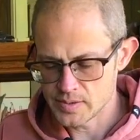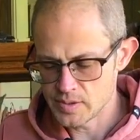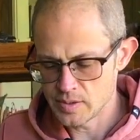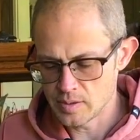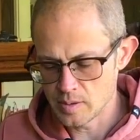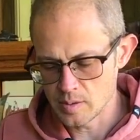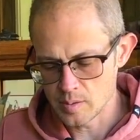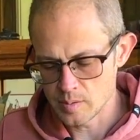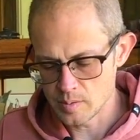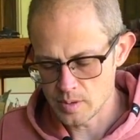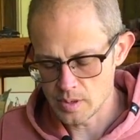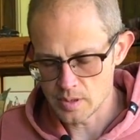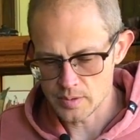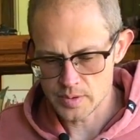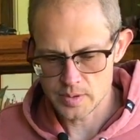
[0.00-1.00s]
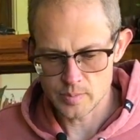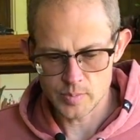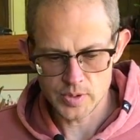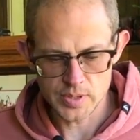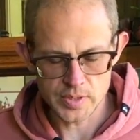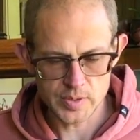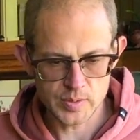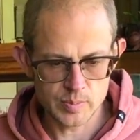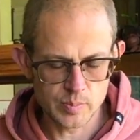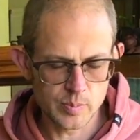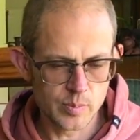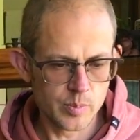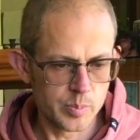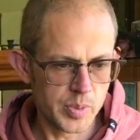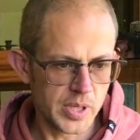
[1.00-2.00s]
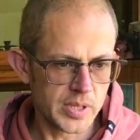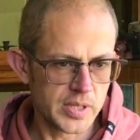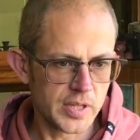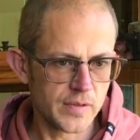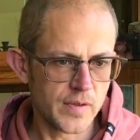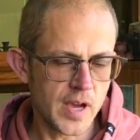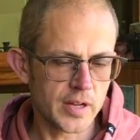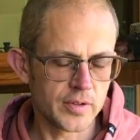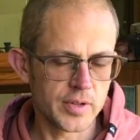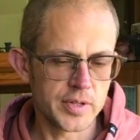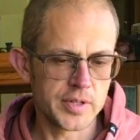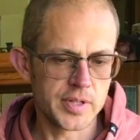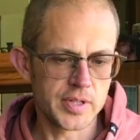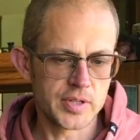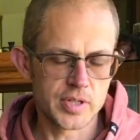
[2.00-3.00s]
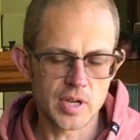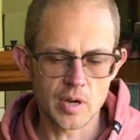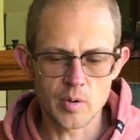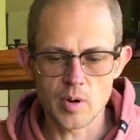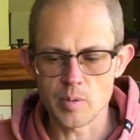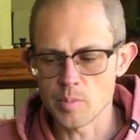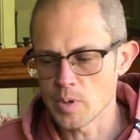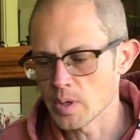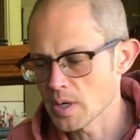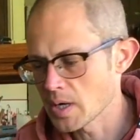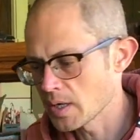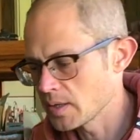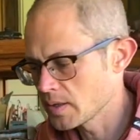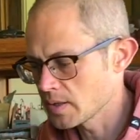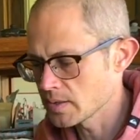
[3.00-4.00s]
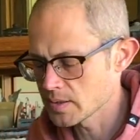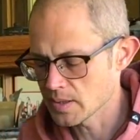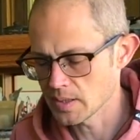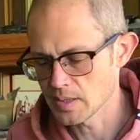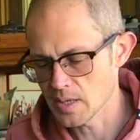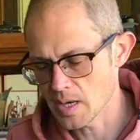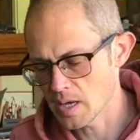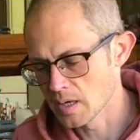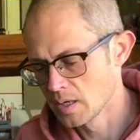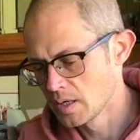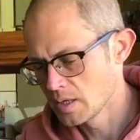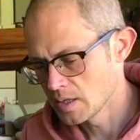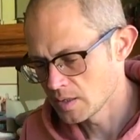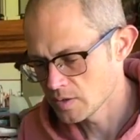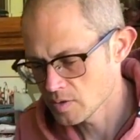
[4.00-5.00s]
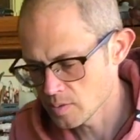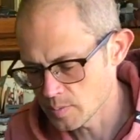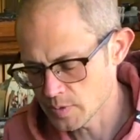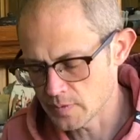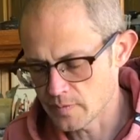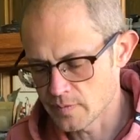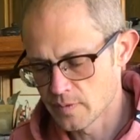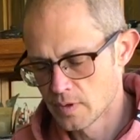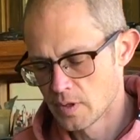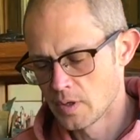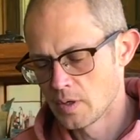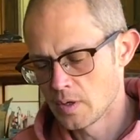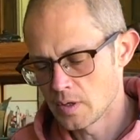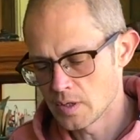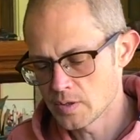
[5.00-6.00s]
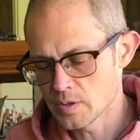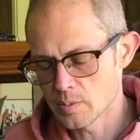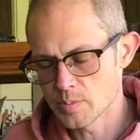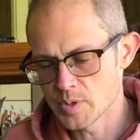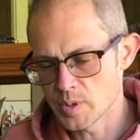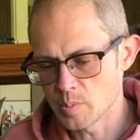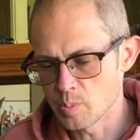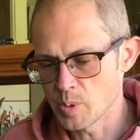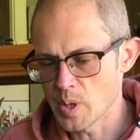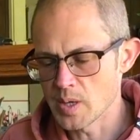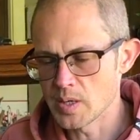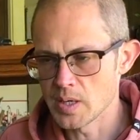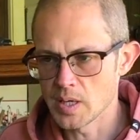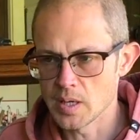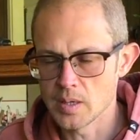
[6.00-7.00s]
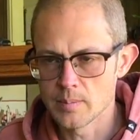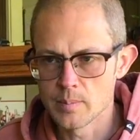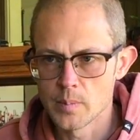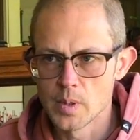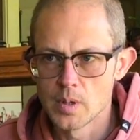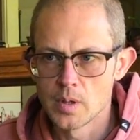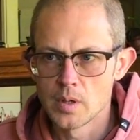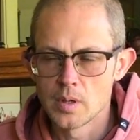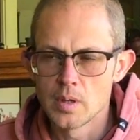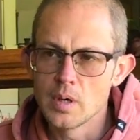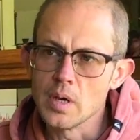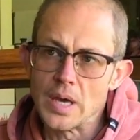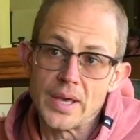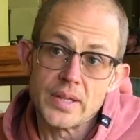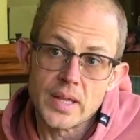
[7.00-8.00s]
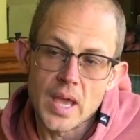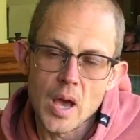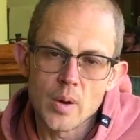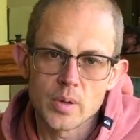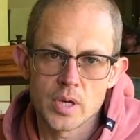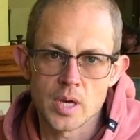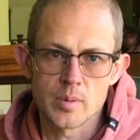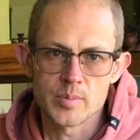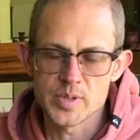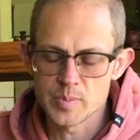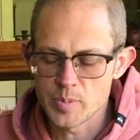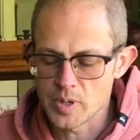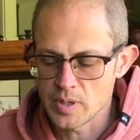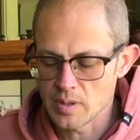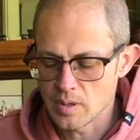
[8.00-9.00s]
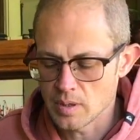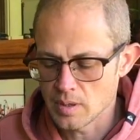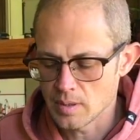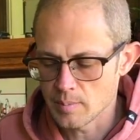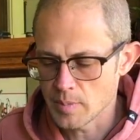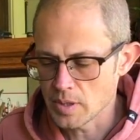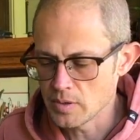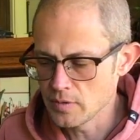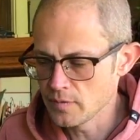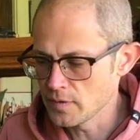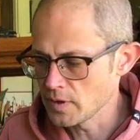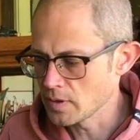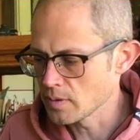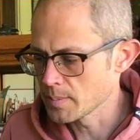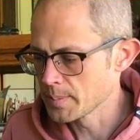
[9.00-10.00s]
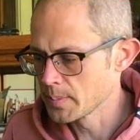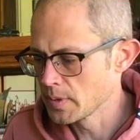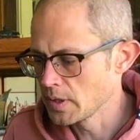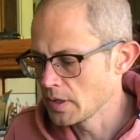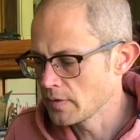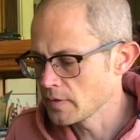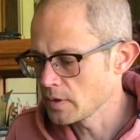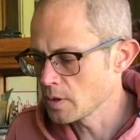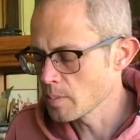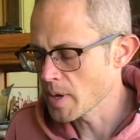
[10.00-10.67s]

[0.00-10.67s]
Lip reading: to, you know, some of these big tea factory teas, Xiaguan, Menghai, and things like that, in terms of the blending and the outcomes. But I do feel, if you go